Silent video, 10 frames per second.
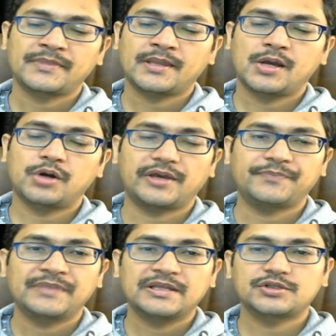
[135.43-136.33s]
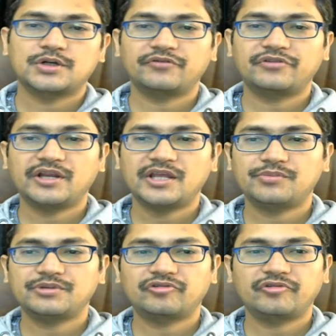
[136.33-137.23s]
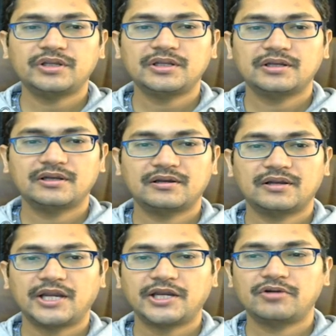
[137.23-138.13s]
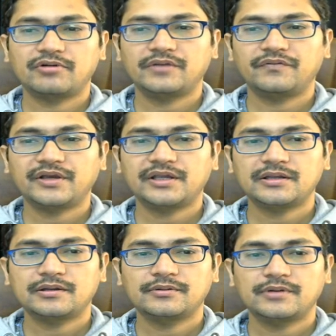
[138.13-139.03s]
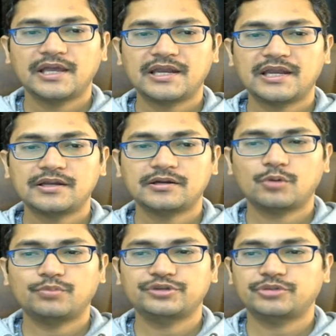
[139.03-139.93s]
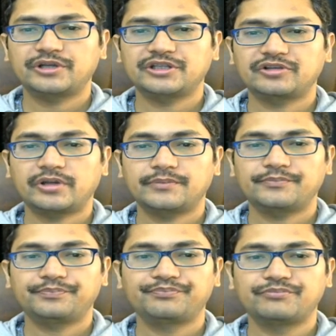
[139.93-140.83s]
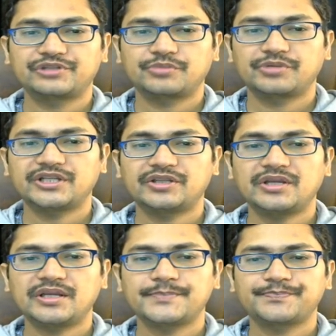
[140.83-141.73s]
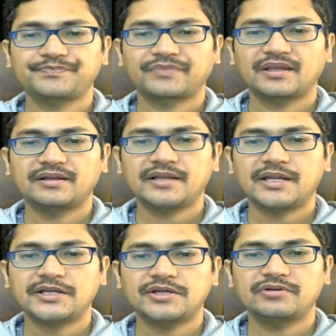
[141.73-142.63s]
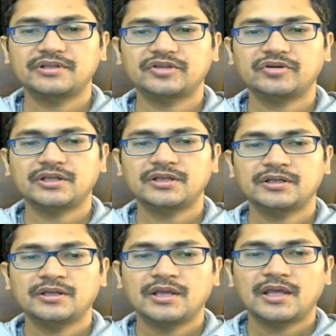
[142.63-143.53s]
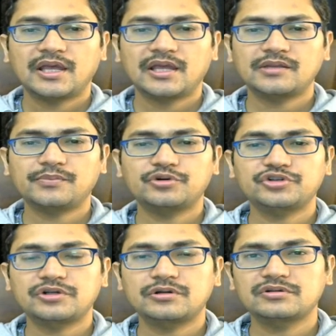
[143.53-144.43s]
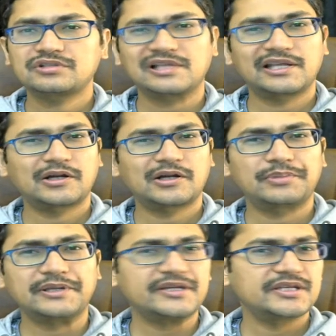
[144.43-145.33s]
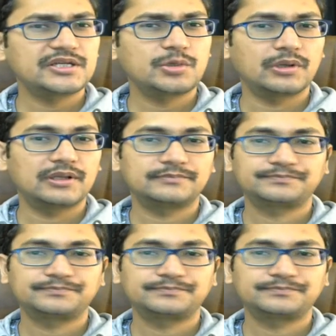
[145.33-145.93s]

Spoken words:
Okay, so after a b3, knight into d5, and now bishop d3, bishop d3, knight into d3, and the position looks like complete equal.